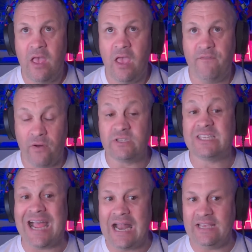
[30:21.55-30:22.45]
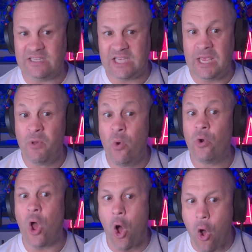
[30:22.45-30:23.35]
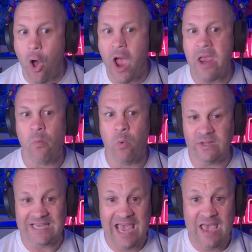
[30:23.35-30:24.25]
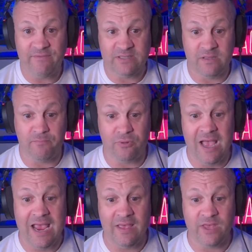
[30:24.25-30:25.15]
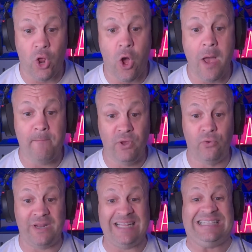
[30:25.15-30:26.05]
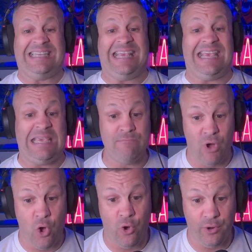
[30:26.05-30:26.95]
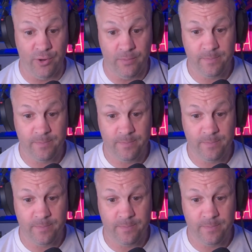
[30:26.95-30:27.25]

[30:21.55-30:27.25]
if I was starting a team, who would I want to have as the player that I build a team on?